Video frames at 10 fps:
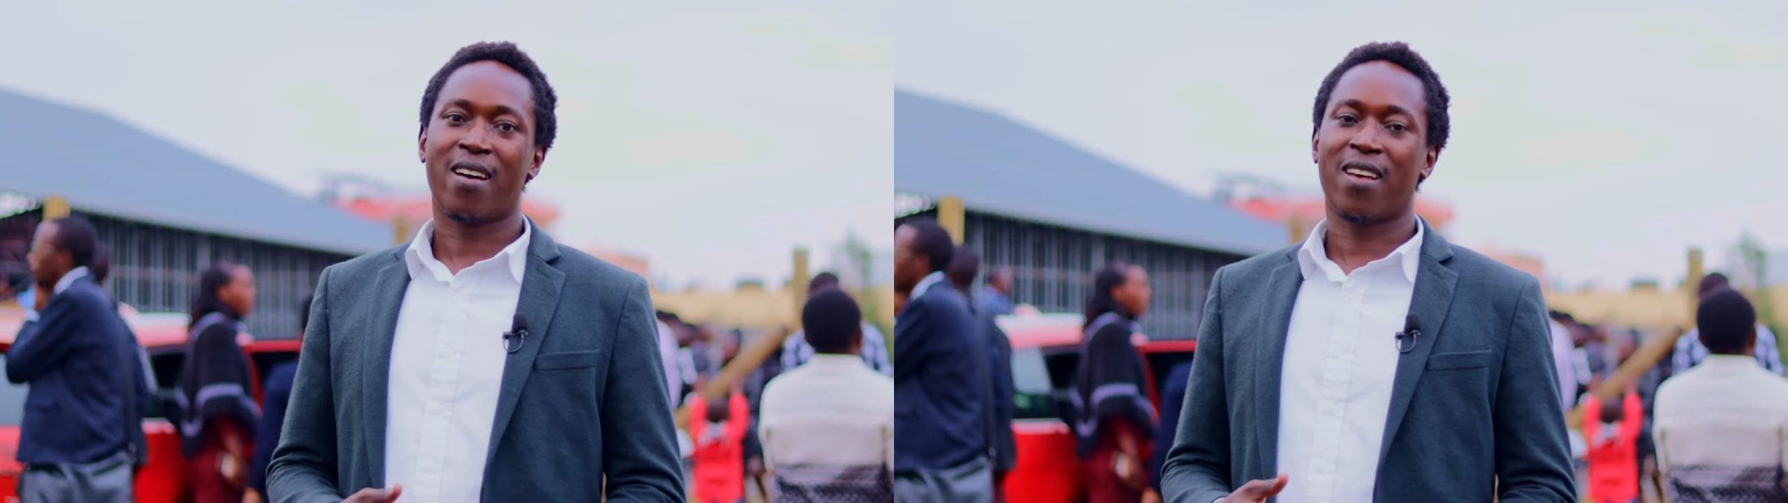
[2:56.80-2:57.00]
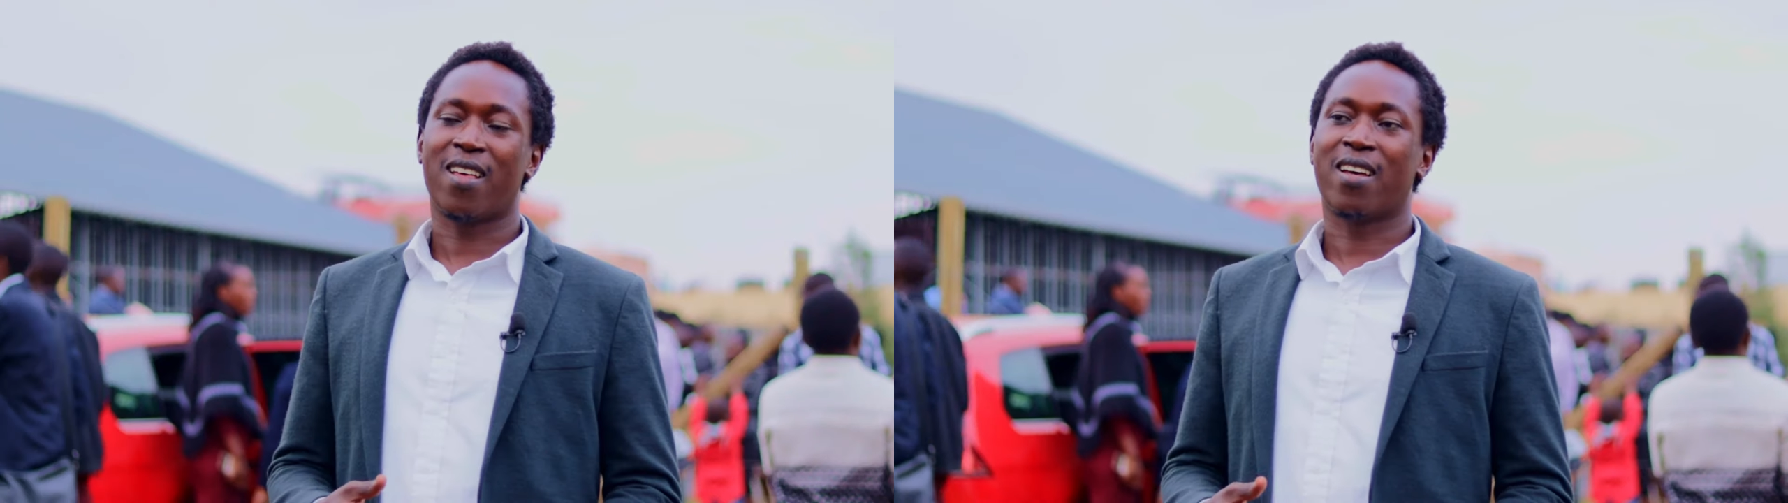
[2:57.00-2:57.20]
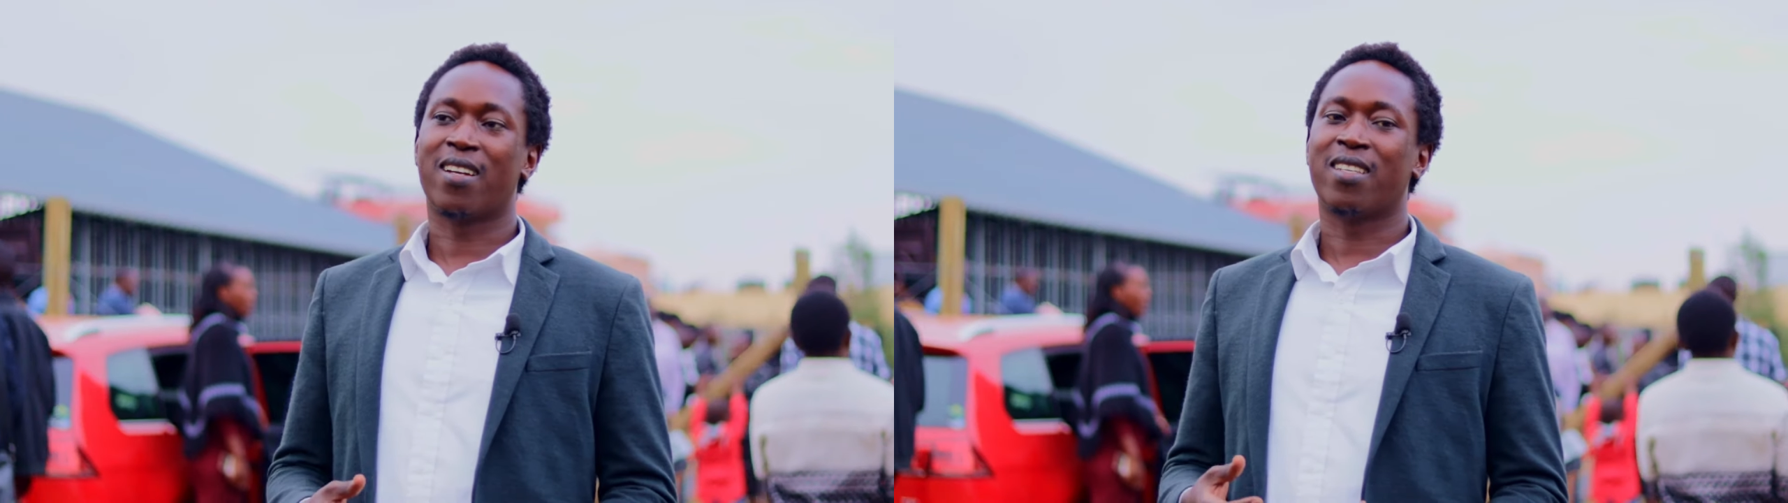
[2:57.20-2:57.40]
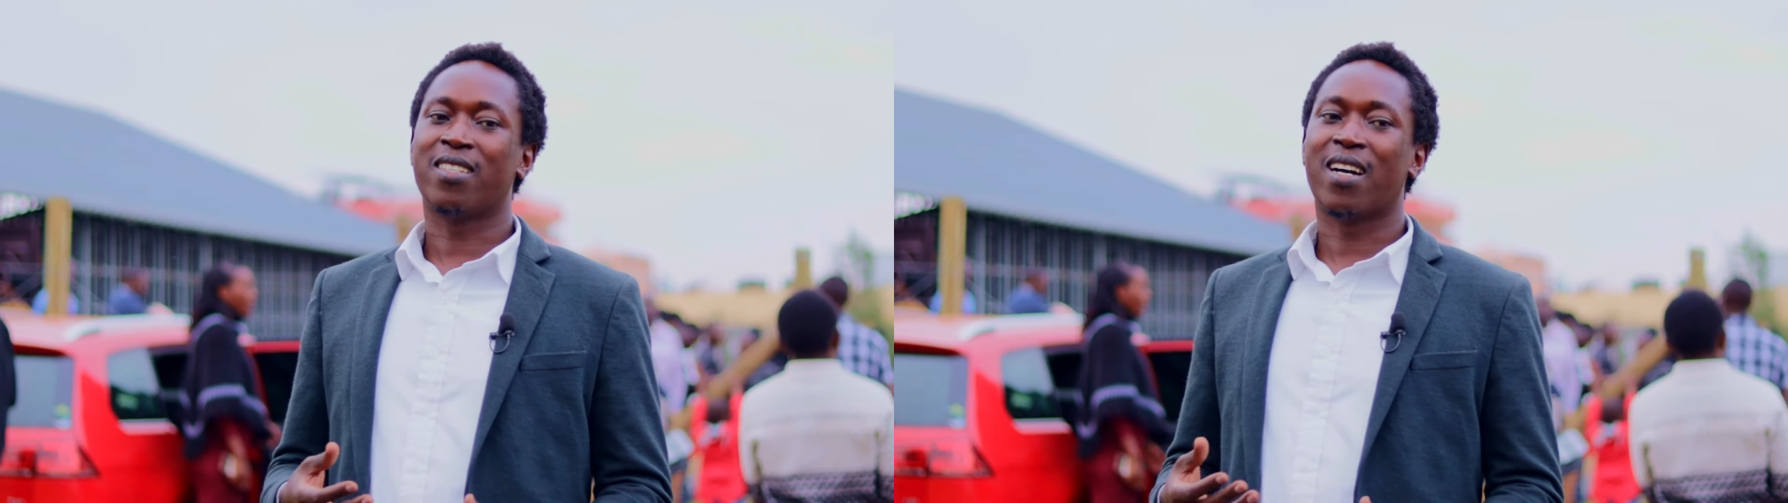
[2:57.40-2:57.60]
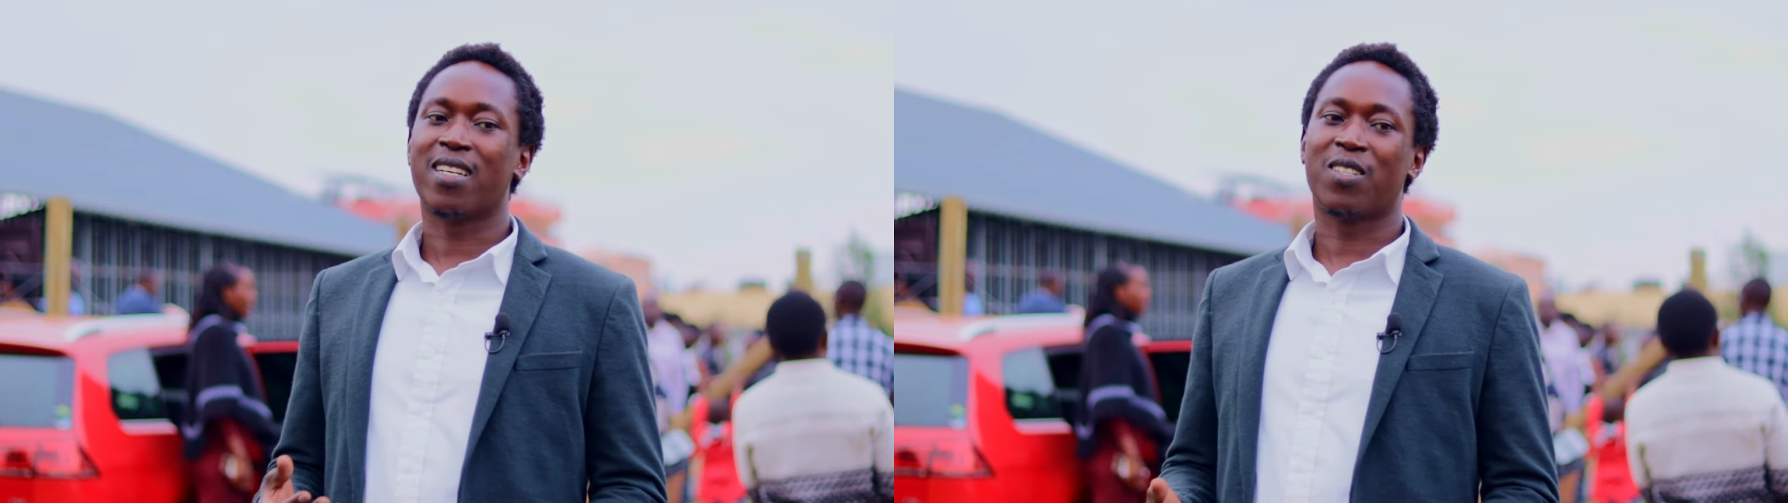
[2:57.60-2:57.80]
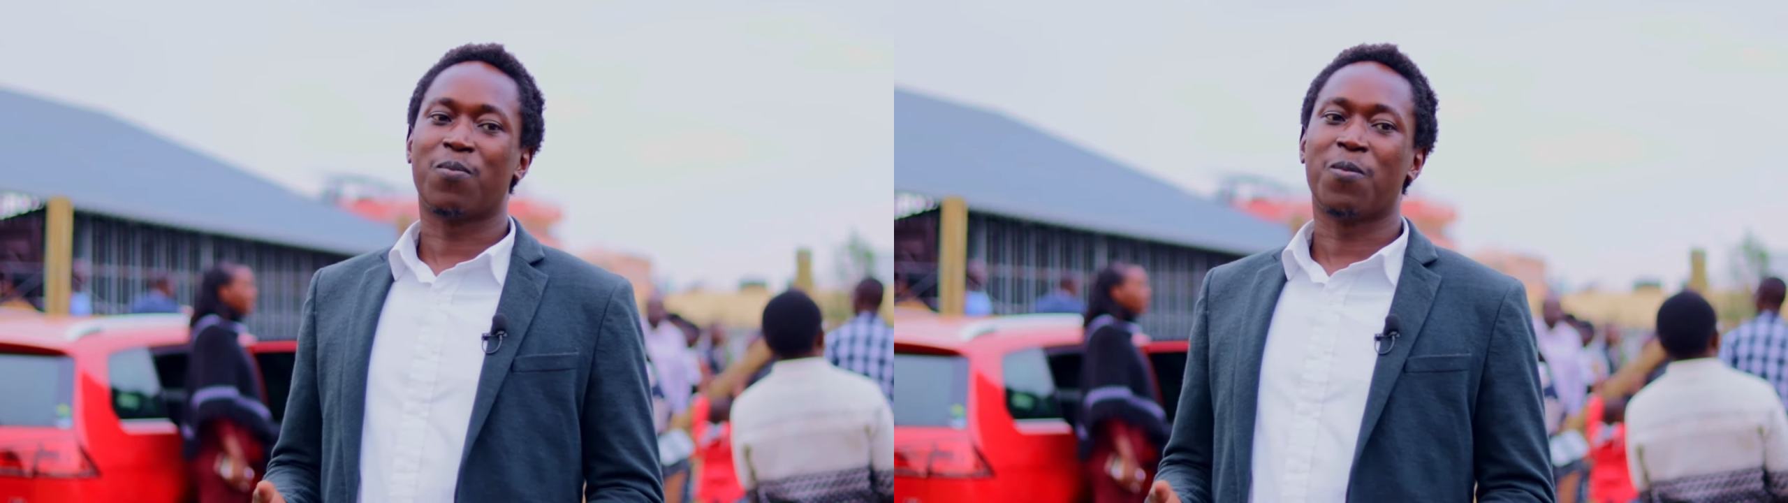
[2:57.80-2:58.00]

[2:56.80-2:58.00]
rather than just